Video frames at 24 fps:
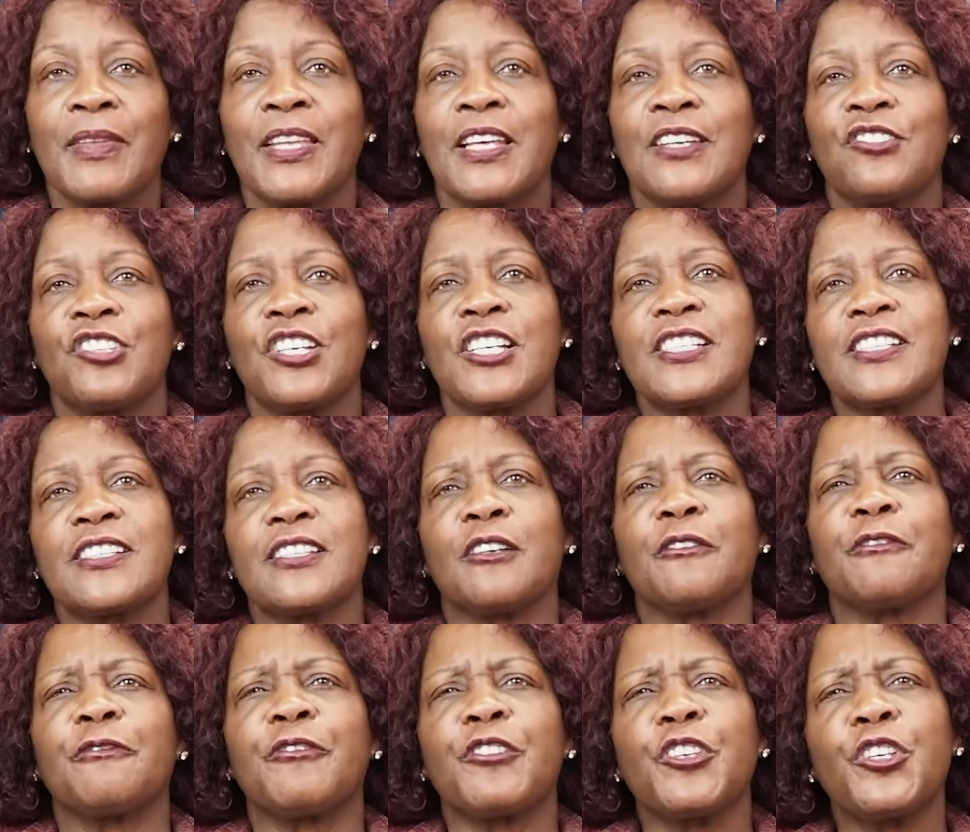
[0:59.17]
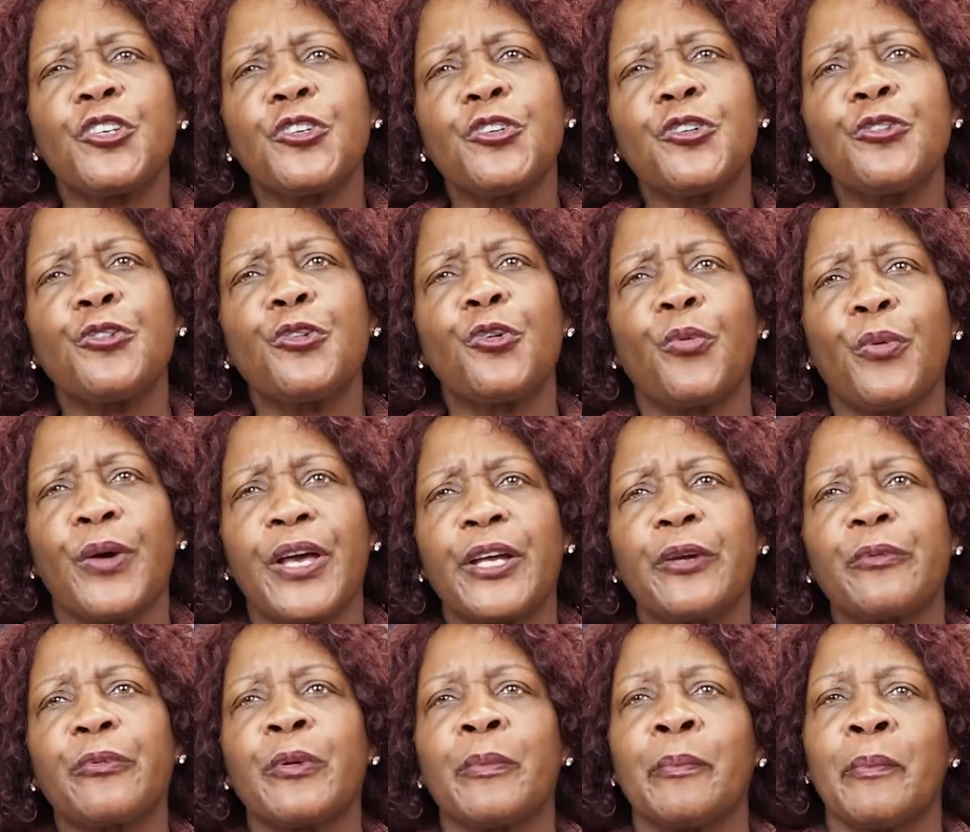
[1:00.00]
Just a few
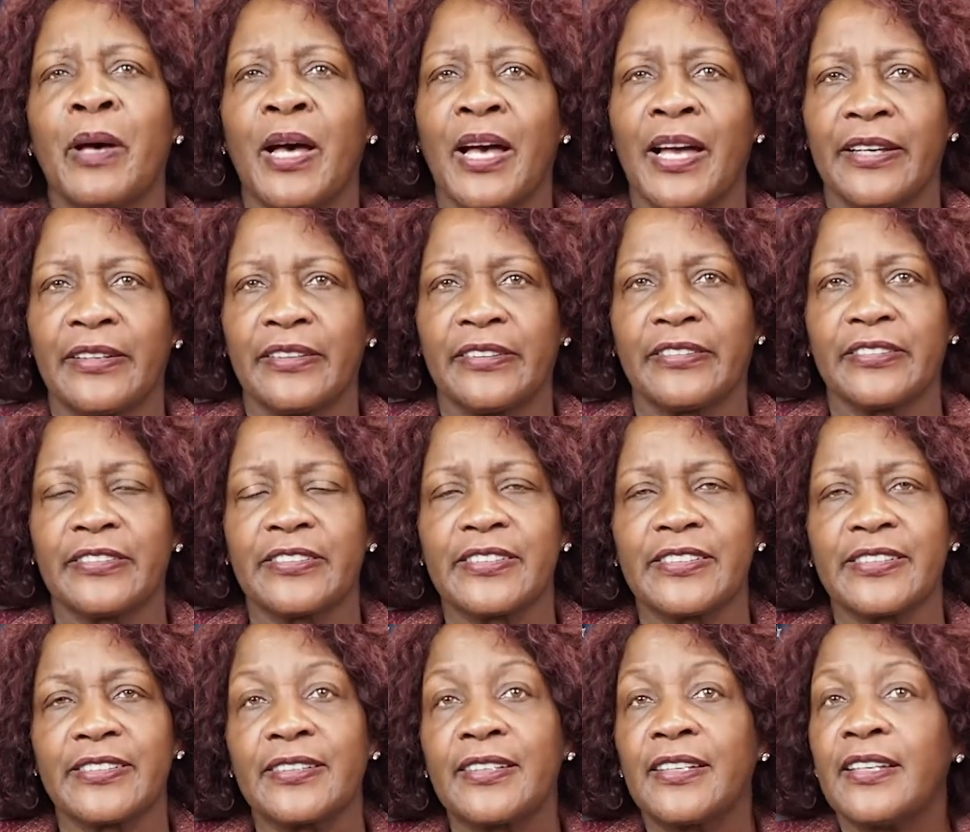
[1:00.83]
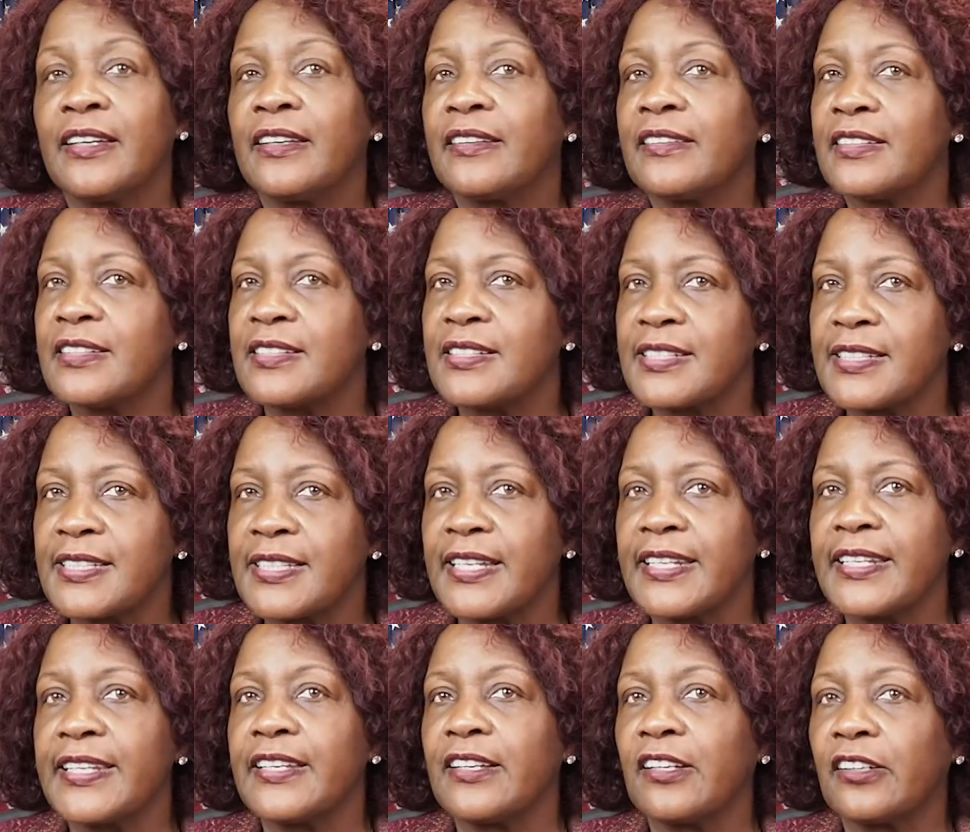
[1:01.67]
quick reminders. The
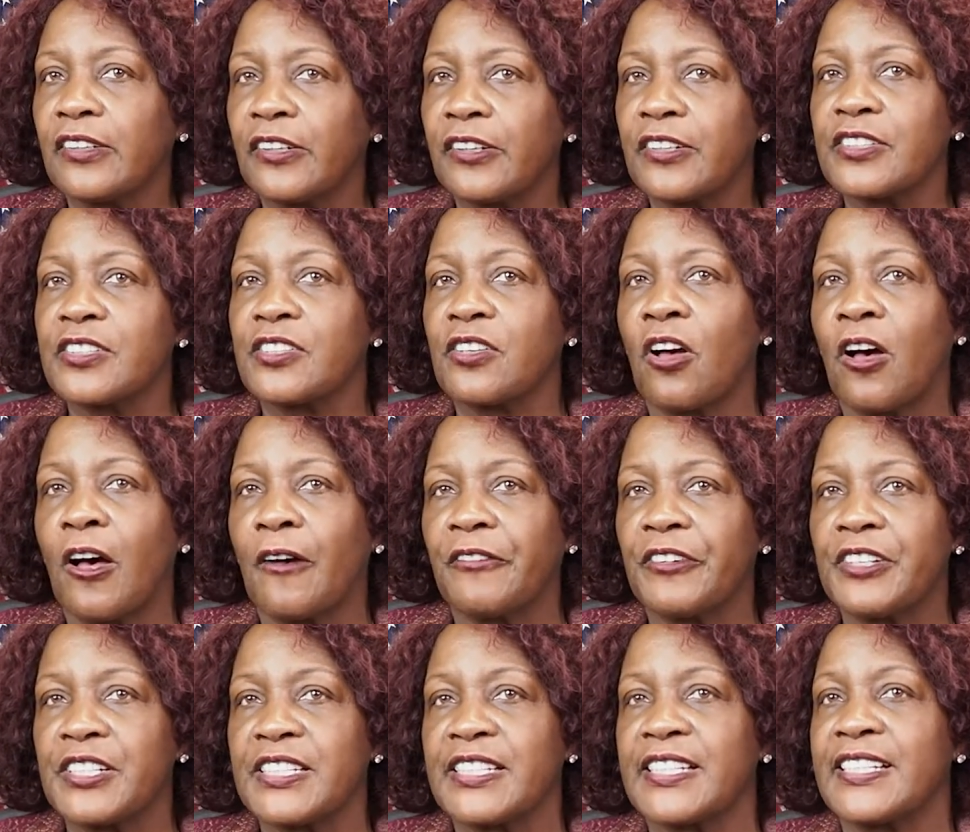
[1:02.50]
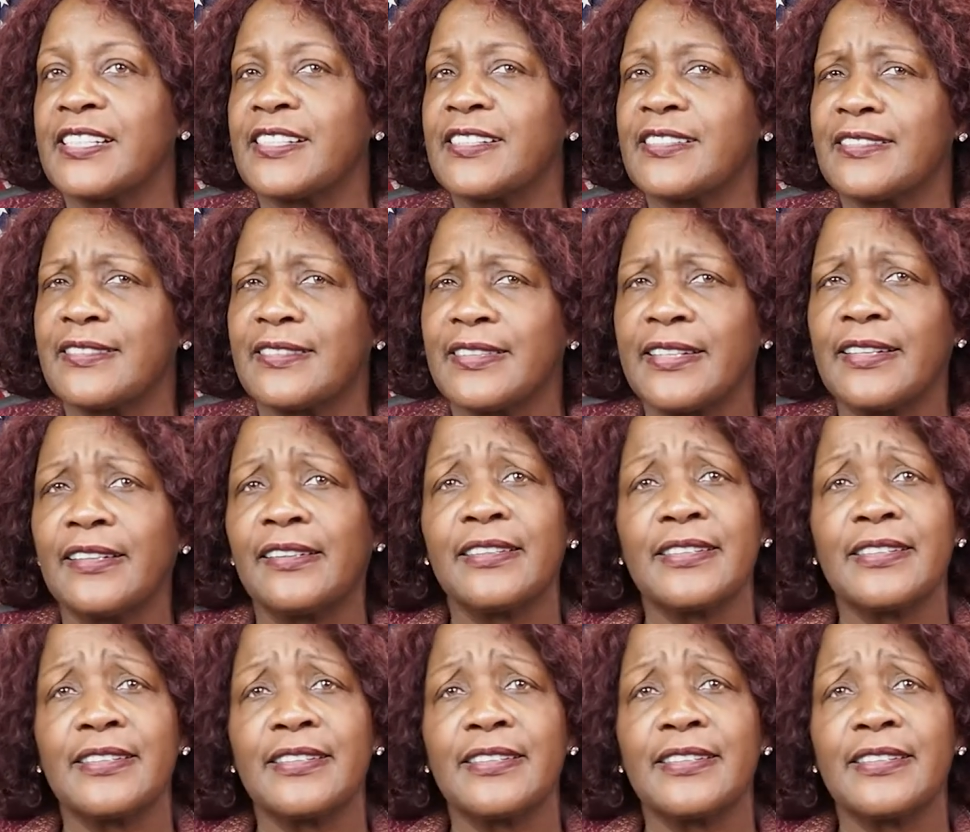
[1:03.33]
City Clerk's Office is still